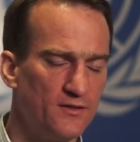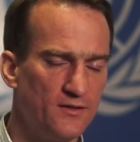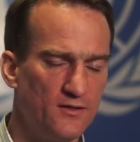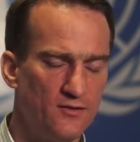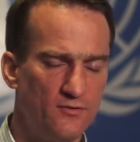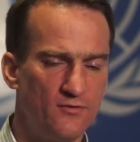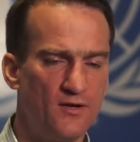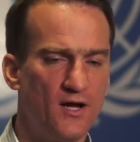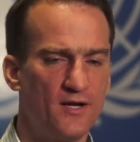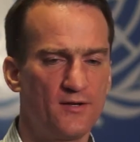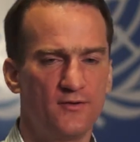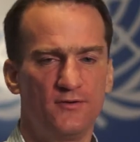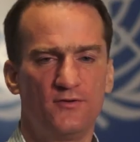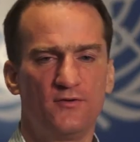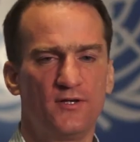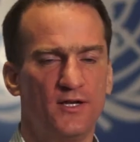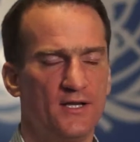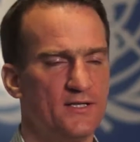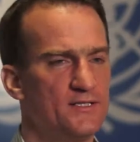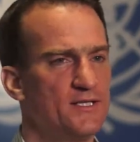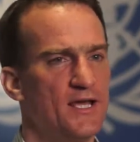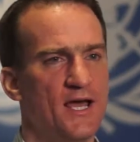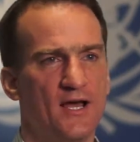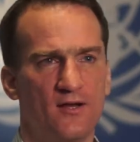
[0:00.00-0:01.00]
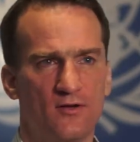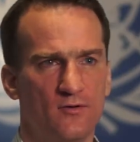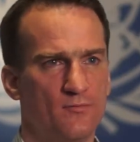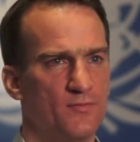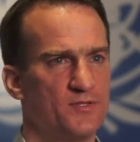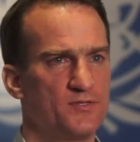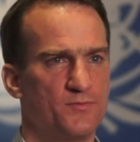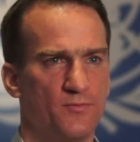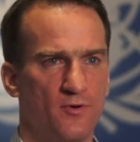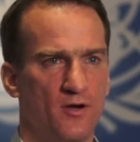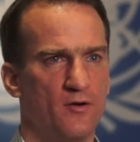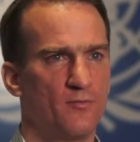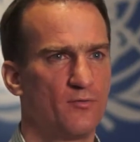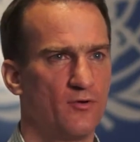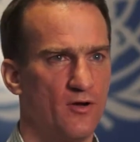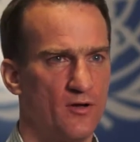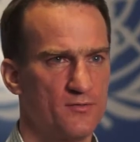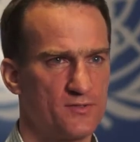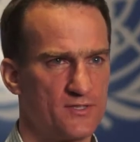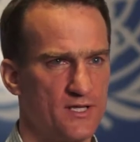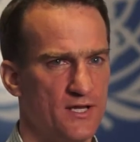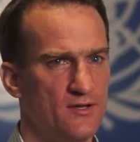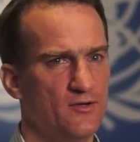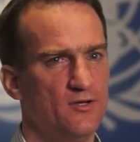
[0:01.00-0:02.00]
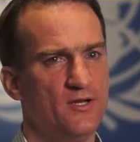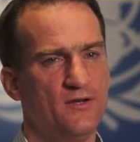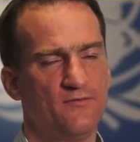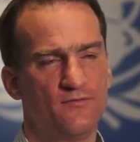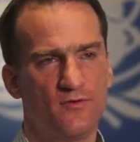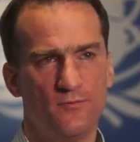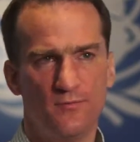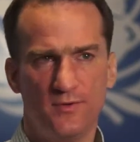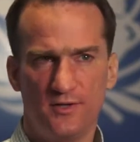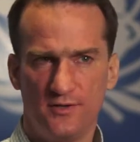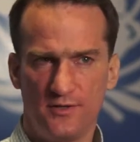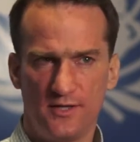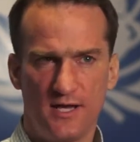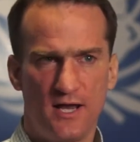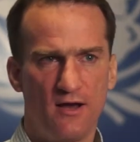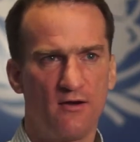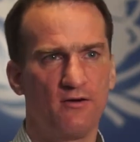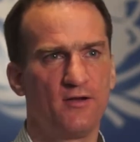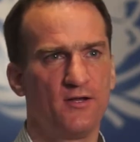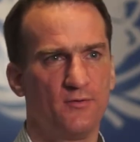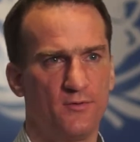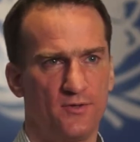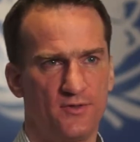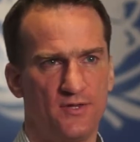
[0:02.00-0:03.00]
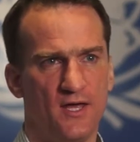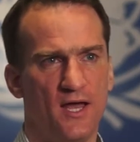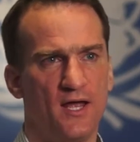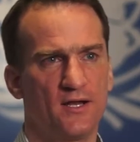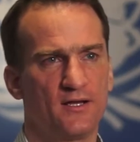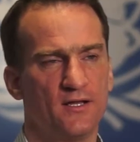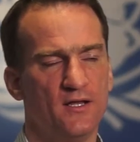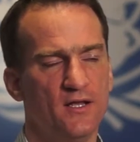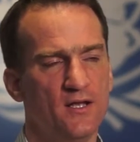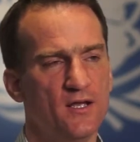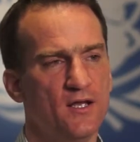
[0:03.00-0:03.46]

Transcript: You got to tackle much broader problems than that. You need familiarity with that.